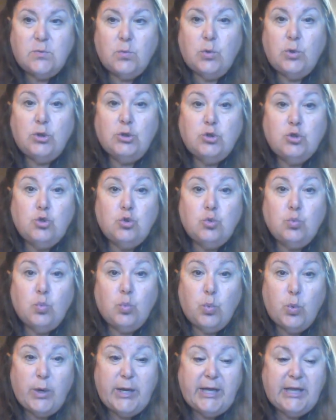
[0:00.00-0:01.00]
will
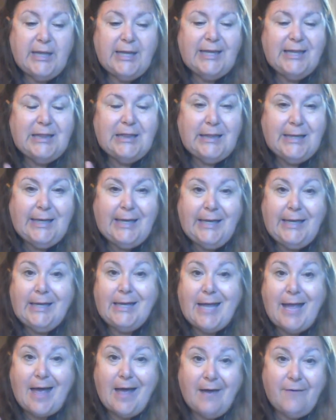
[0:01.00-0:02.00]
really lean
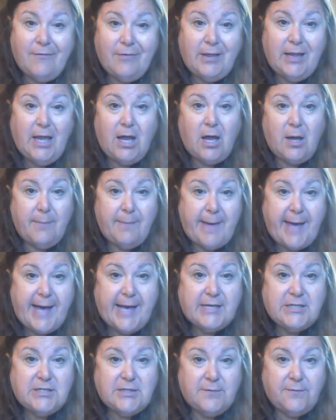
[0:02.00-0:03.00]
heavily on
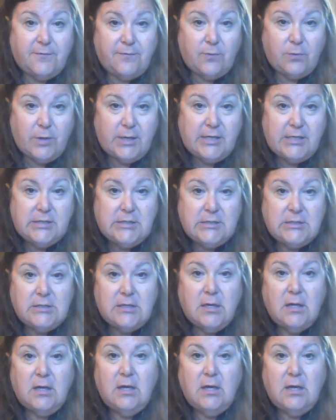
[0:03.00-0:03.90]
passive voice